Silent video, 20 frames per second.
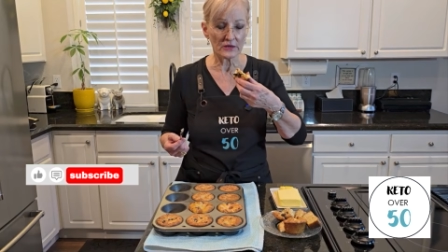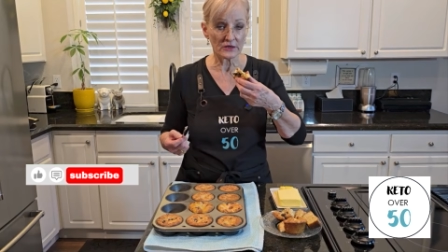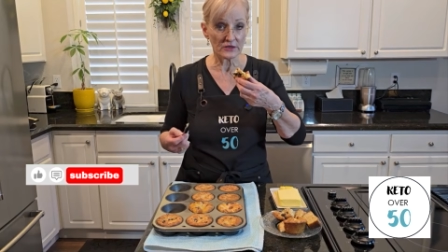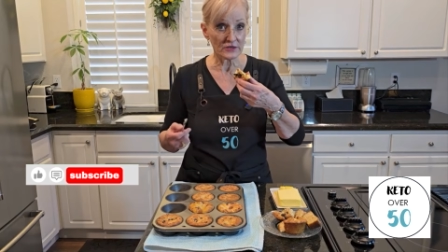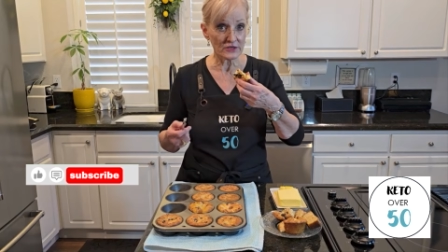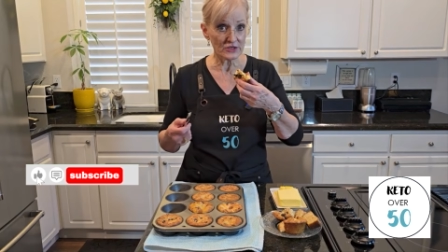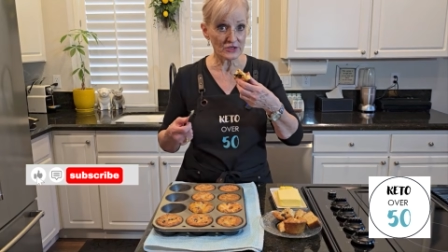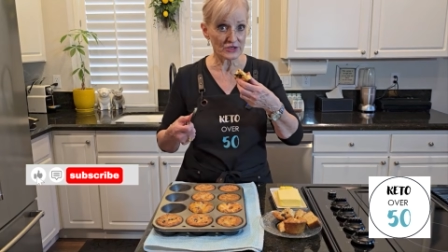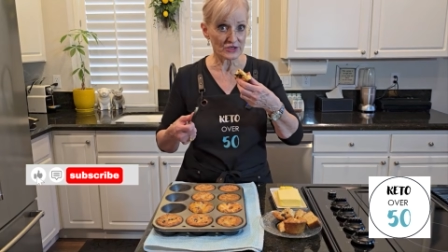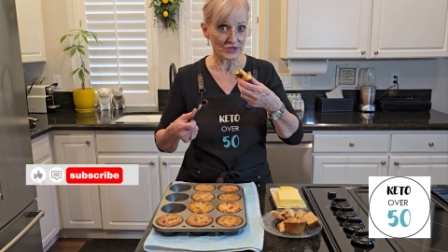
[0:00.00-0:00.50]

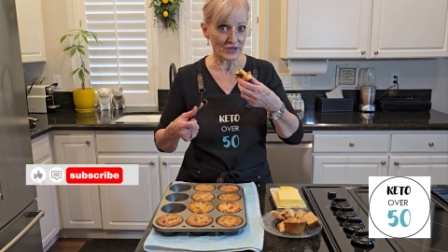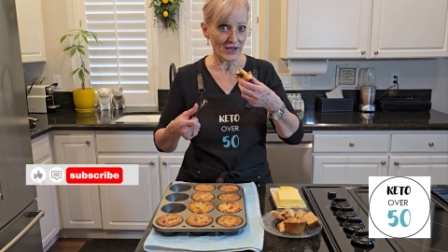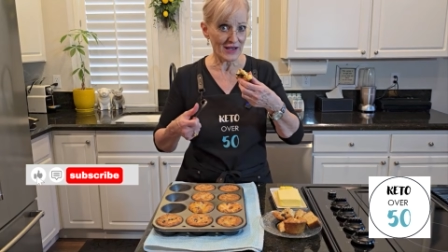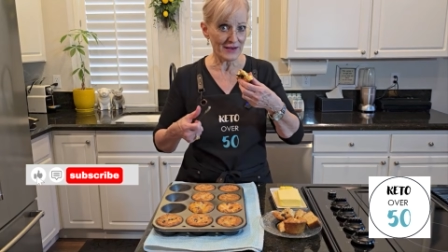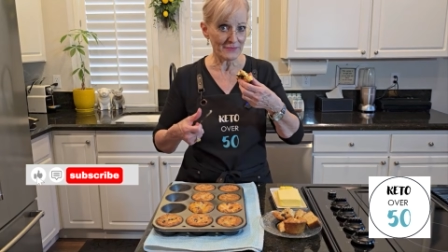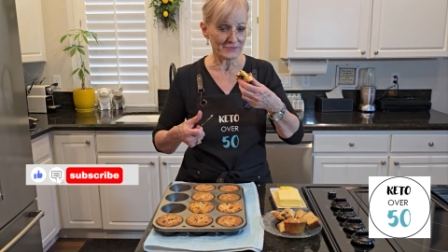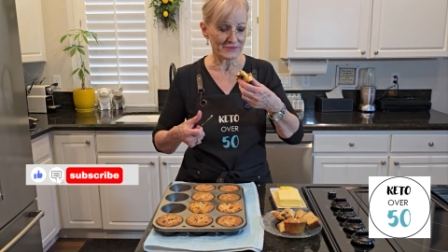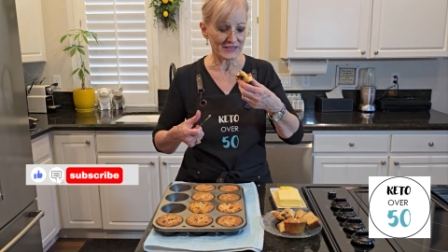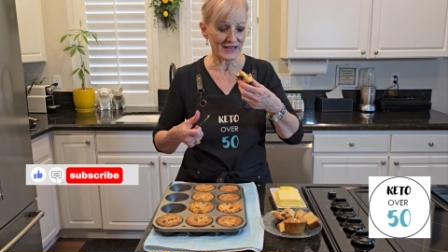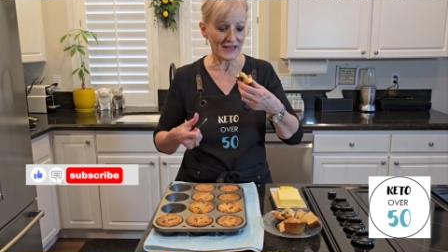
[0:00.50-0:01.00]
Good
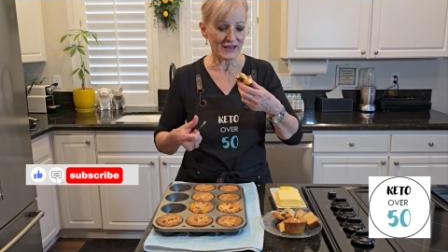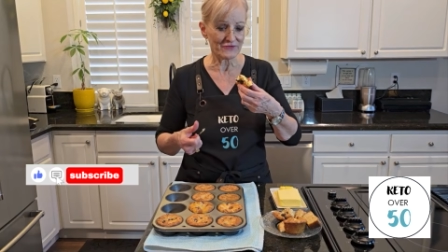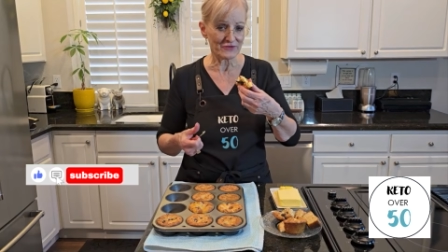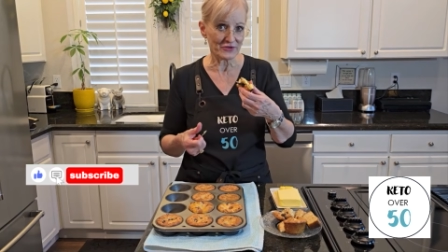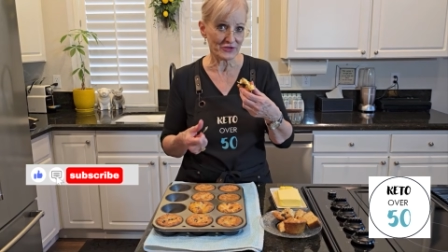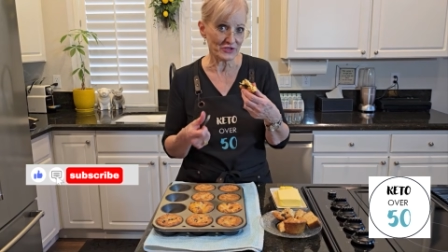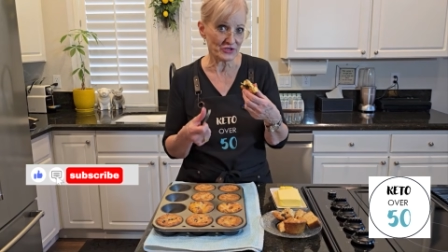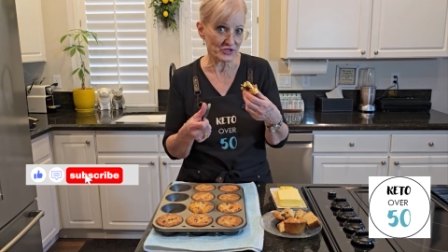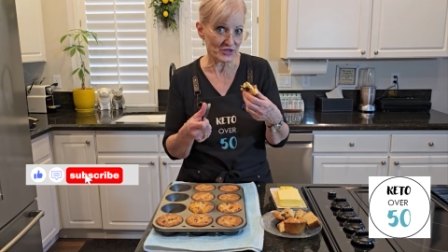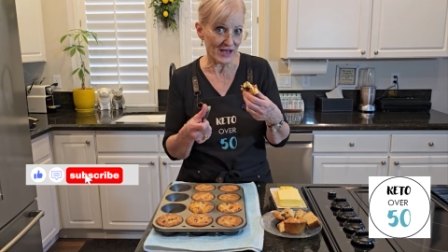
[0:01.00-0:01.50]
job, Dave.
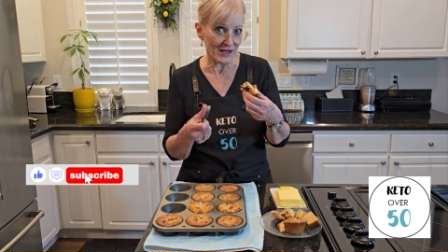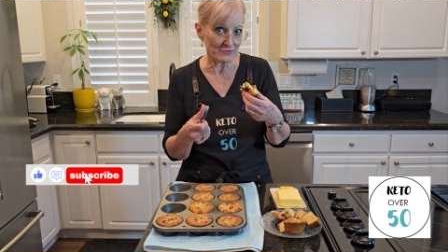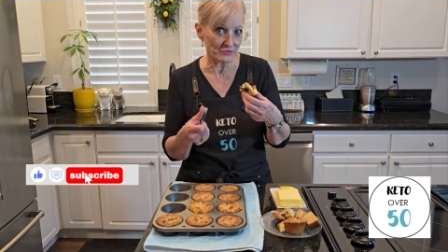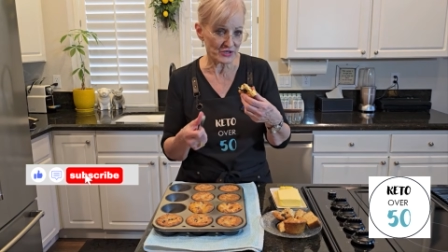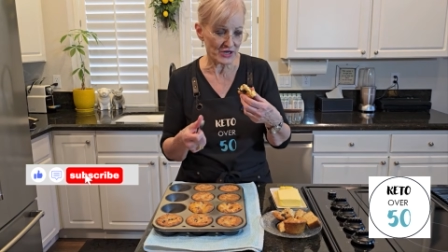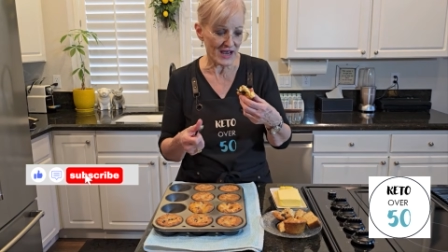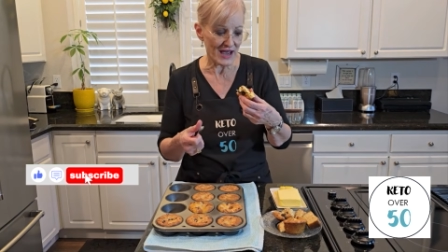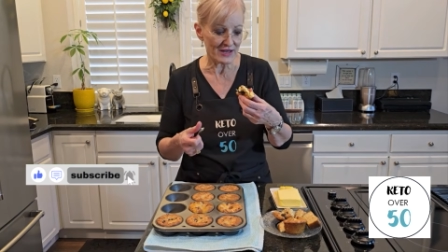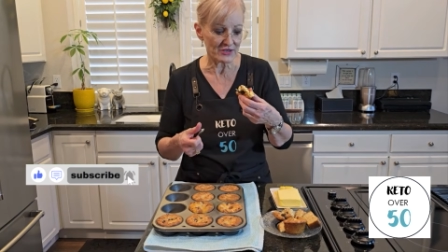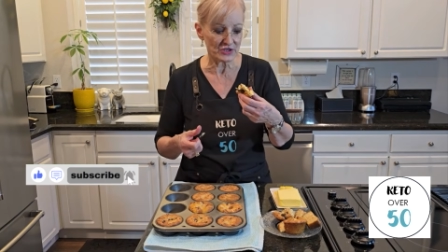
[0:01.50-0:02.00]
Good job,
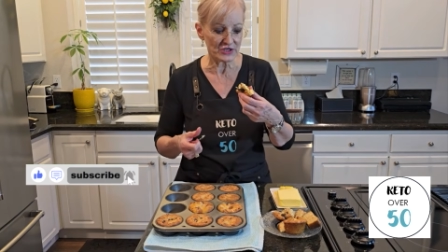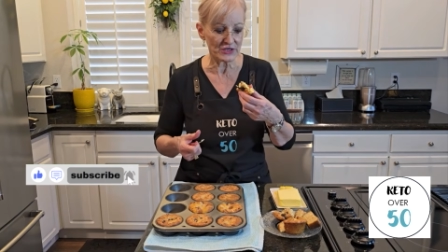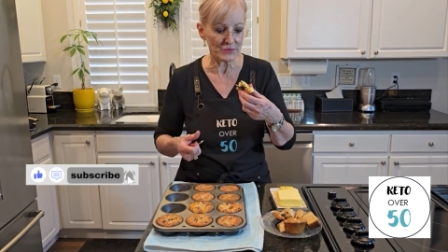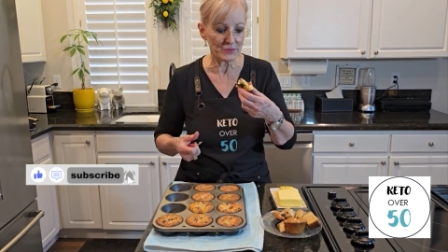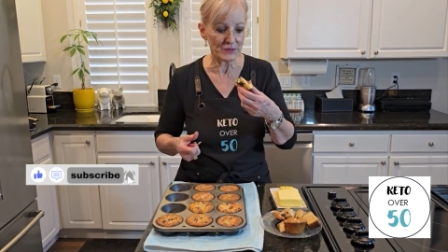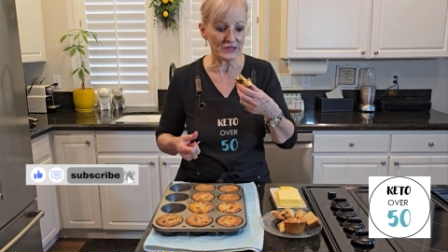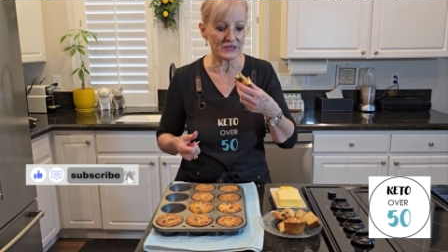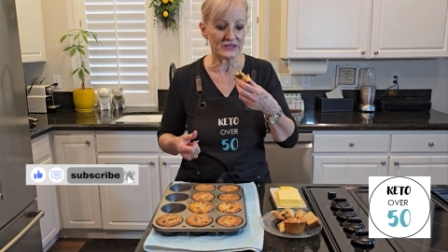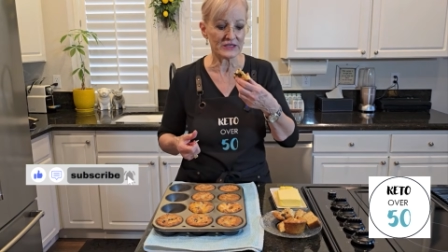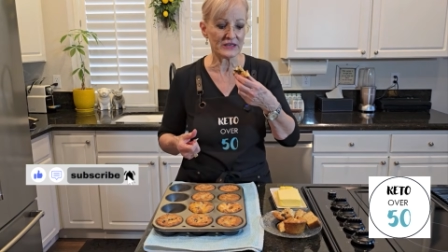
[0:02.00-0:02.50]

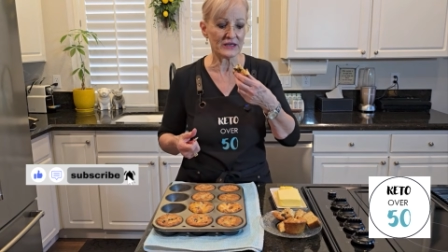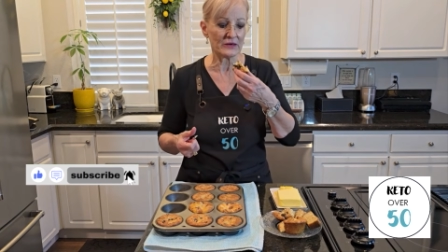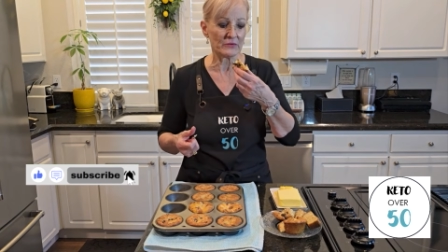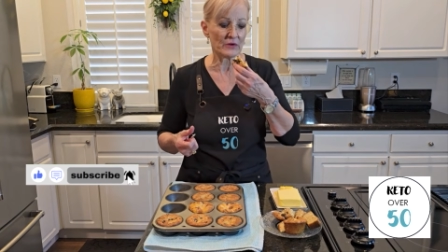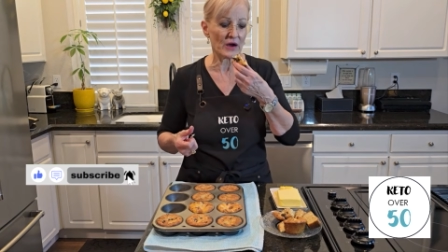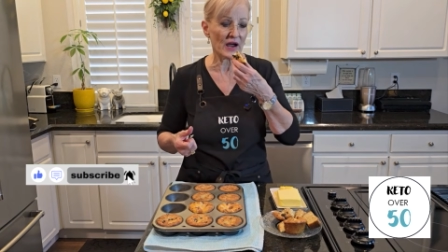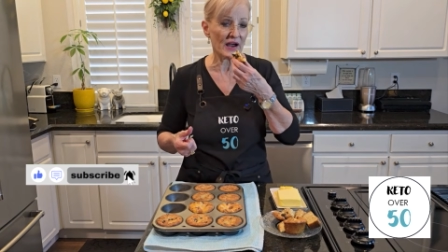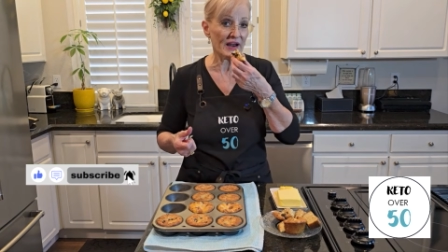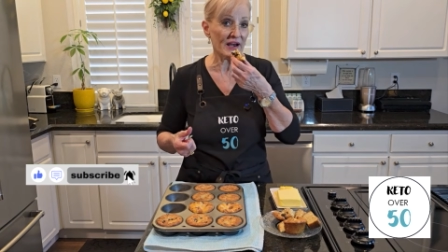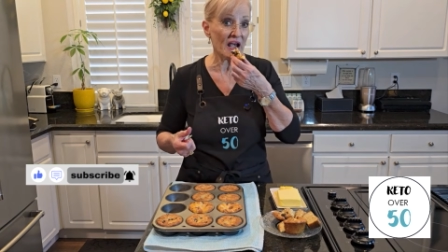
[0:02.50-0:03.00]
ChatGPT,
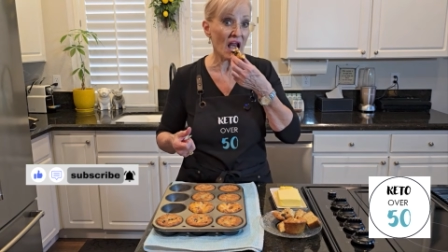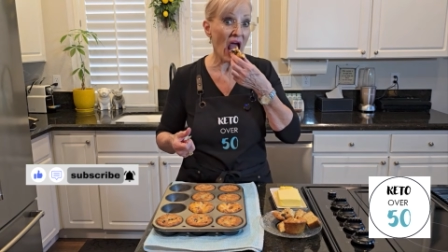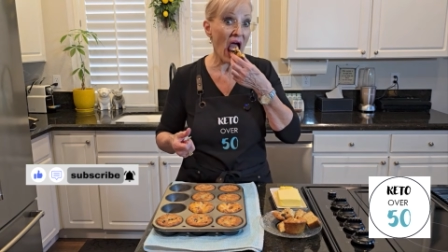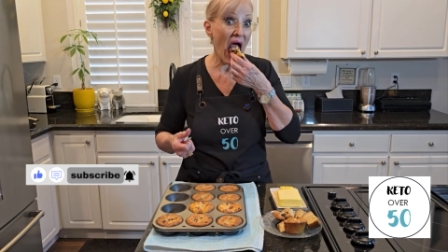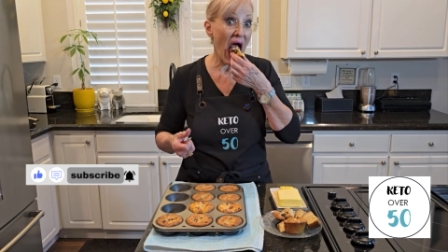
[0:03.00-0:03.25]
right?